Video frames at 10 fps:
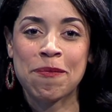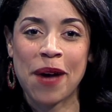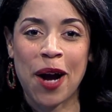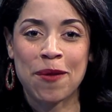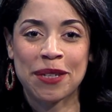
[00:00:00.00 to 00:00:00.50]

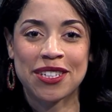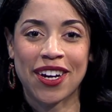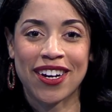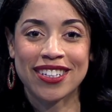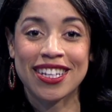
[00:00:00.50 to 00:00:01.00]
Empowerment
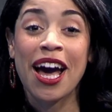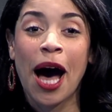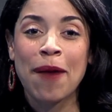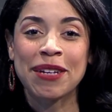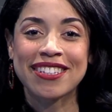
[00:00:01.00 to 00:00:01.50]
Talks.
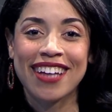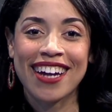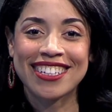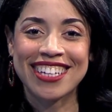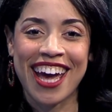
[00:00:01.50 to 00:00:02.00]
I'm
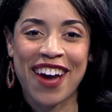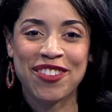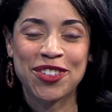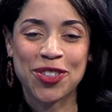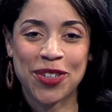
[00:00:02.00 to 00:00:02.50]
excited to have
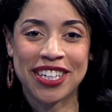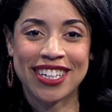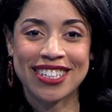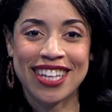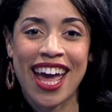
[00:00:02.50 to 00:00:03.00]
you join
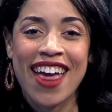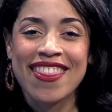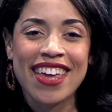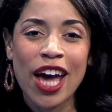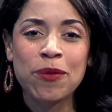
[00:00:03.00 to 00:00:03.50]
us.
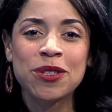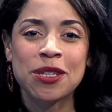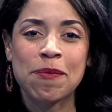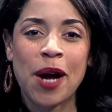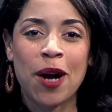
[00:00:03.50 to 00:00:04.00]
The Edwards
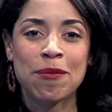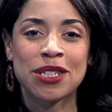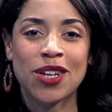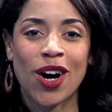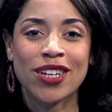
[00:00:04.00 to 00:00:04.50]

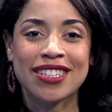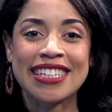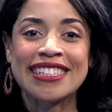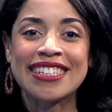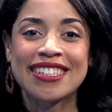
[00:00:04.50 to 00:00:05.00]
Empowerment Talks
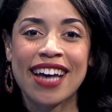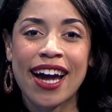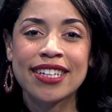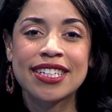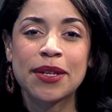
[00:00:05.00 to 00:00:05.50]
is
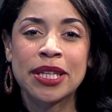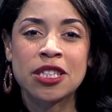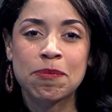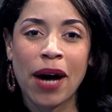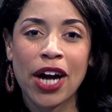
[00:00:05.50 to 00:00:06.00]
designed to
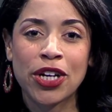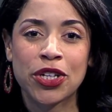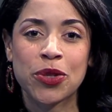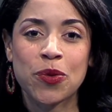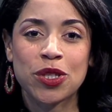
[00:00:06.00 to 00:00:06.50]
inspire
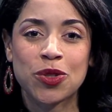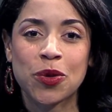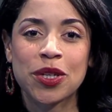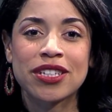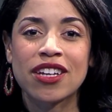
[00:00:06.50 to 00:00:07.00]
you with
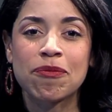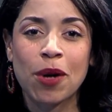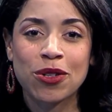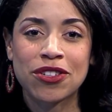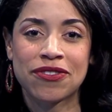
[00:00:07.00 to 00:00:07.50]
stories of
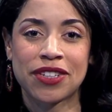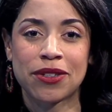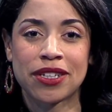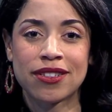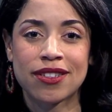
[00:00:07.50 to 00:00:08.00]

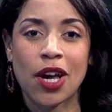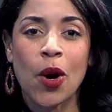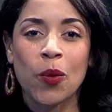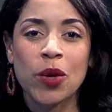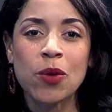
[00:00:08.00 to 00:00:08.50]
perseverance.
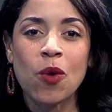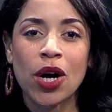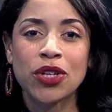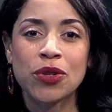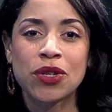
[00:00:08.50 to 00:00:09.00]
We
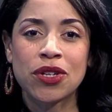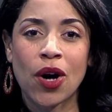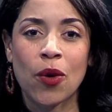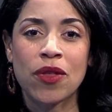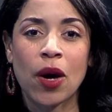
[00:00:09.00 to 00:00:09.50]
want you to
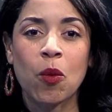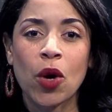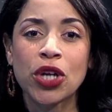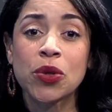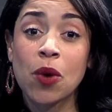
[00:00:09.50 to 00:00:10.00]
know that
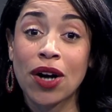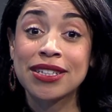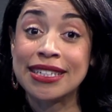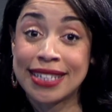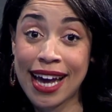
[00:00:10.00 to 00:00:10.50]
where you are
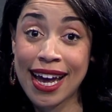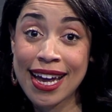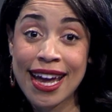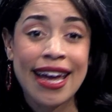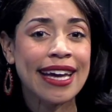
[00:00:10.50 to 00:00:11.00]

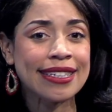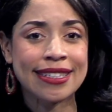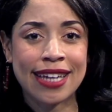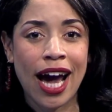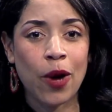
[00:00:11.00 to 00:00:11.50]
today is
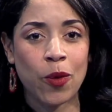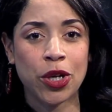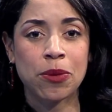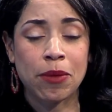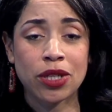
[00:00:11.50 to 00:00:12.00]
not where
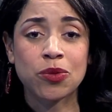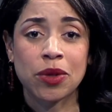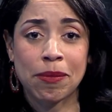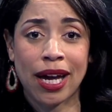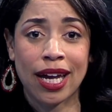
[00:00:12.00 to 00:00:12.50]
you must
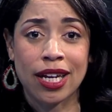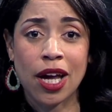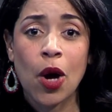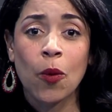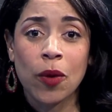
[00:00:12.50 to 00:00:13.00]
remain.
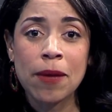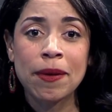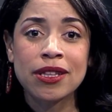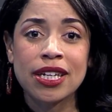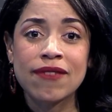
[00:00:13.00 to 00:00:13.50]
We
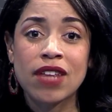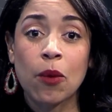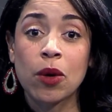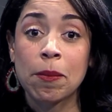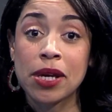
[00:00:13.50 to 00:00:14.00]
believe that
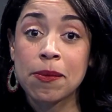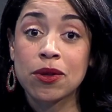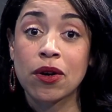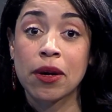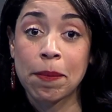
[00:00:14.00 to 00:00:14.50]
when people
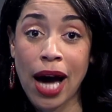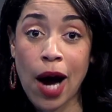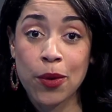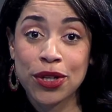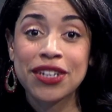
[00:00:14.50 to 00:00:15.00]
are
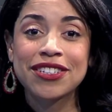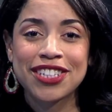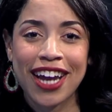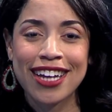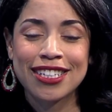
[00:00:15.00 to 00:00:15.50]
empowered,
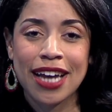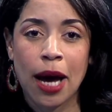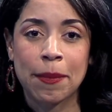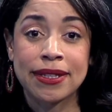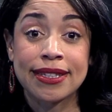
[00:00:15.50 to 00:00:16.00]
change
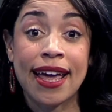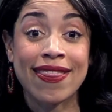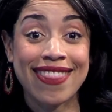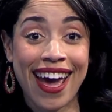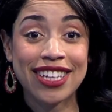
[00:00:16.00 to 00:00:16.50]
happens,
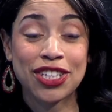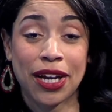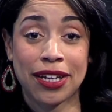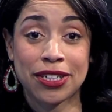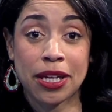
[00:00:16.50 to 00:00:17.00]
and that
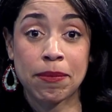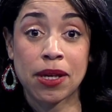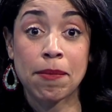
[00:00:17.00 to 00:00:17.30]
change can be